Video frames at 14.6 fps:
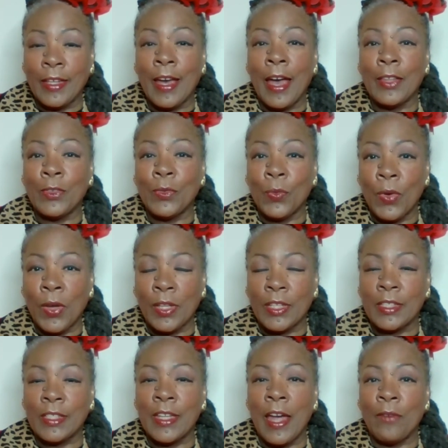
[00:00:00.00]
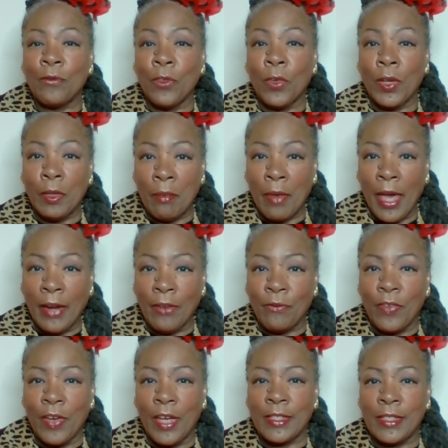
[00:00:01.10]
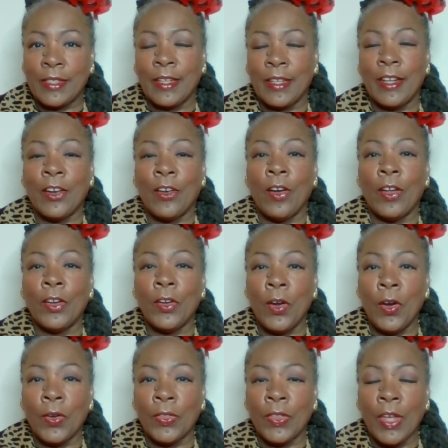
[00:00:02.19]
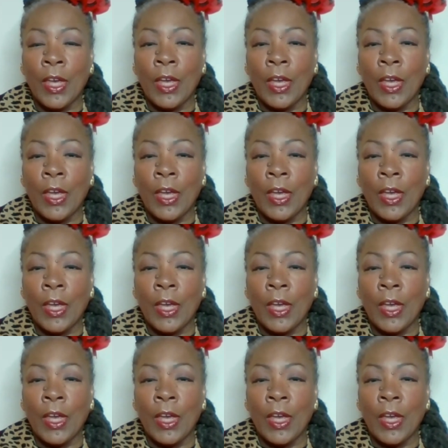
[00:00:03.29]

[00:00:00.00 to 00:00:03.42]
God's will is not fully manifested here on earth